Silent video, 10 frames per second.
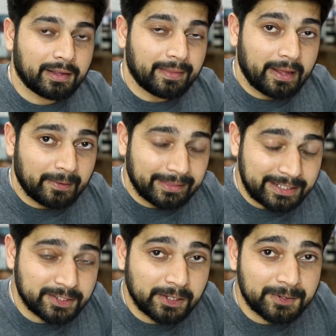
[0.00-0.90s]
Now
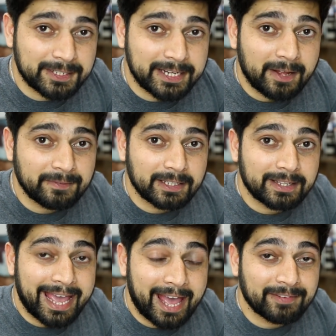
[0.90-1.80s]
let's close it down
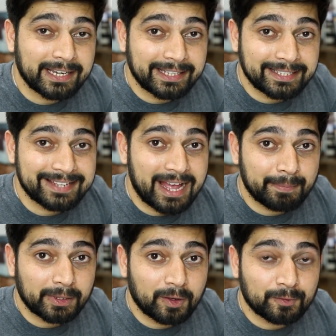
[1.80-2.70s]
with having an
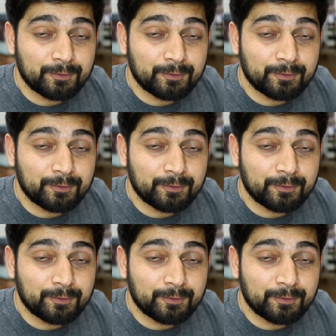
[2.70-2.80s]
example of